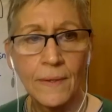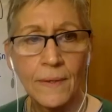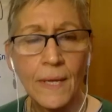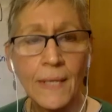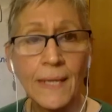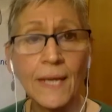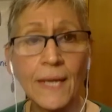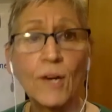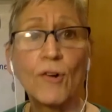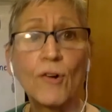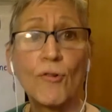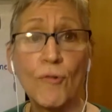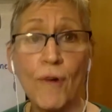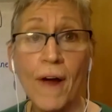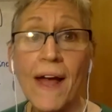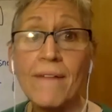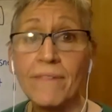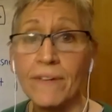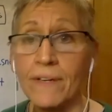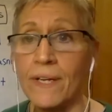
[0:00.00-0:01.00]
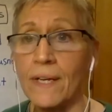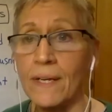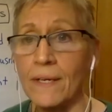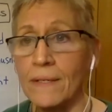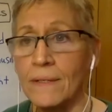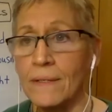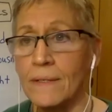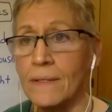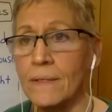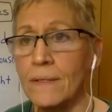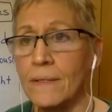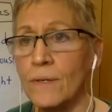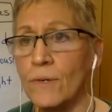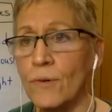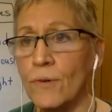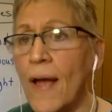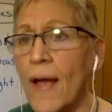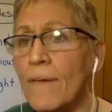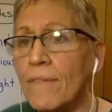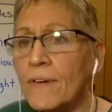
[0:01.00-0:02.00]
like gravity.
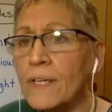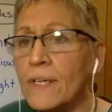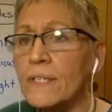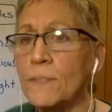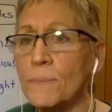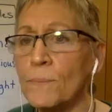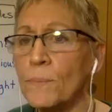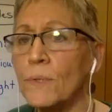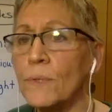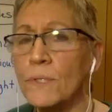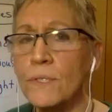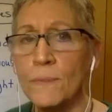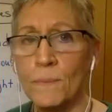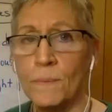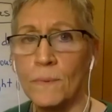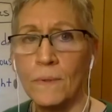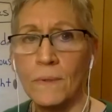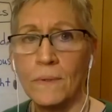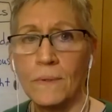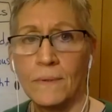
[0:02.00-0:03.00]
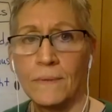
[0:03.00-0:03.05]
Gravity is a principle.